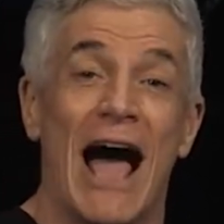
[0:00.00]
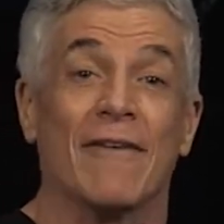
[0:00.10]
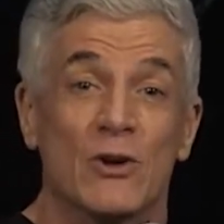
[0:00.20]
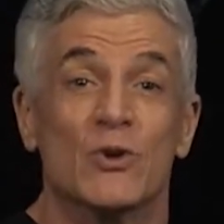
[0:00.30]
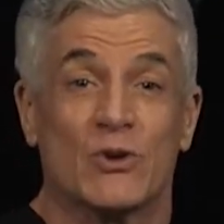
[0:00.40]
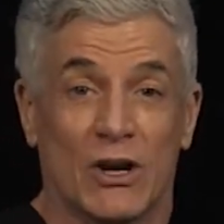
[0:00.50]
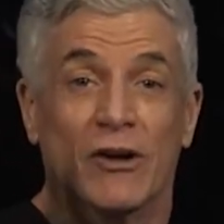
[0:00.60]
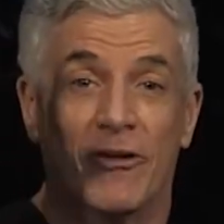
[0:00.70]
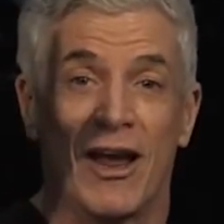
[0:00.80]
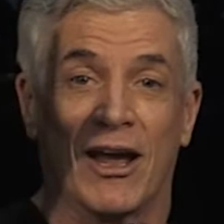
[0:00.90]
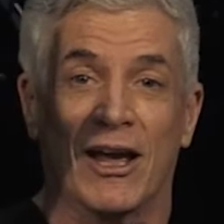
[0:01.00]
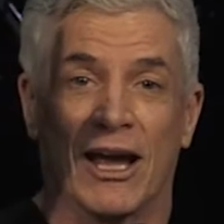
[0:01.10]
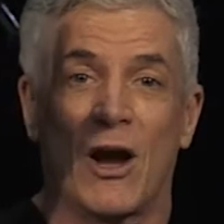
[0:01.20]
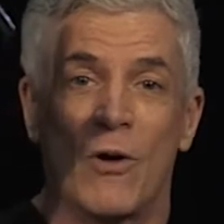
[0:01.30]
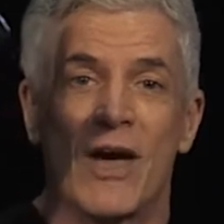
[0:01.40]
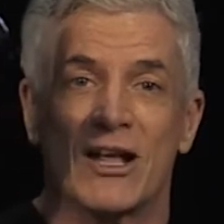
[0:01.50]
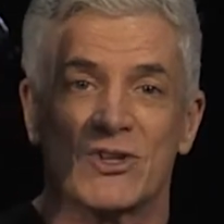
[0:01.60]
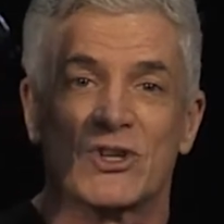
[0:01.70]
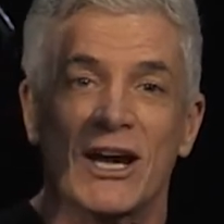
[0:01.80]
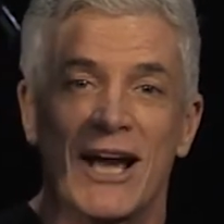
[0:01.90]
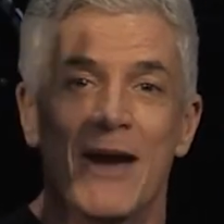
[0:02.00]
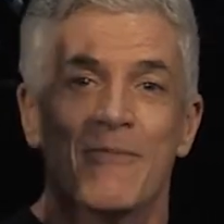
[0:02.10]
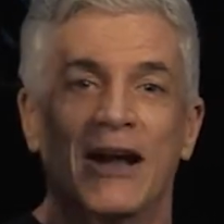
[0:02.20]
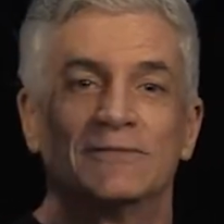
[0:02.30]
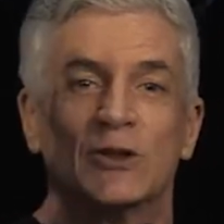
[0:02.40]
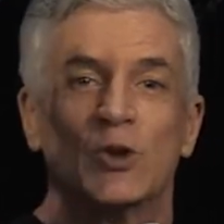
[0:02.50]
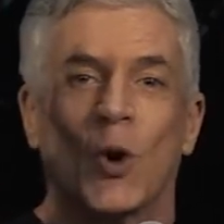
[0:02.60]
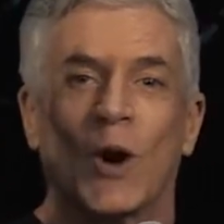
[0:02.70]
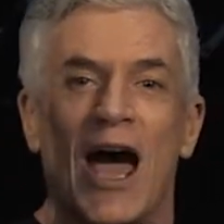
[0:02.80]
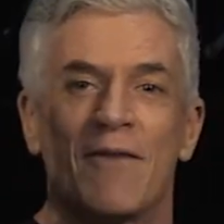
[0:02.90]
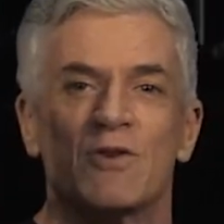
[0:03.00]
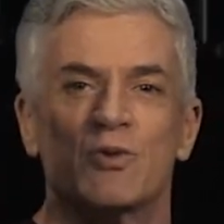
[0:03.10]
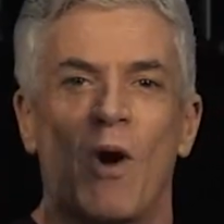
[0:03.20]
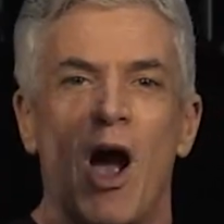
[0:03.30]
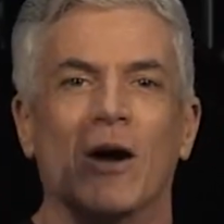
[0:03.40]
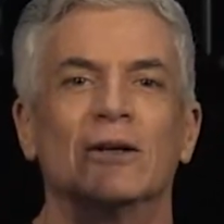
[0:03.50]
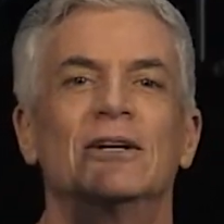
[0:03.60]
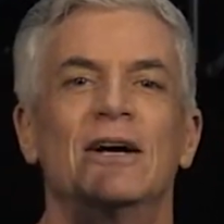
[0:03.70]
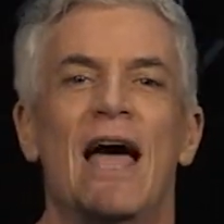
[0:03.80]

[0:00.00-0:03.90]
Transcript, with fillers: How many of you echo that and say amen for your life as well?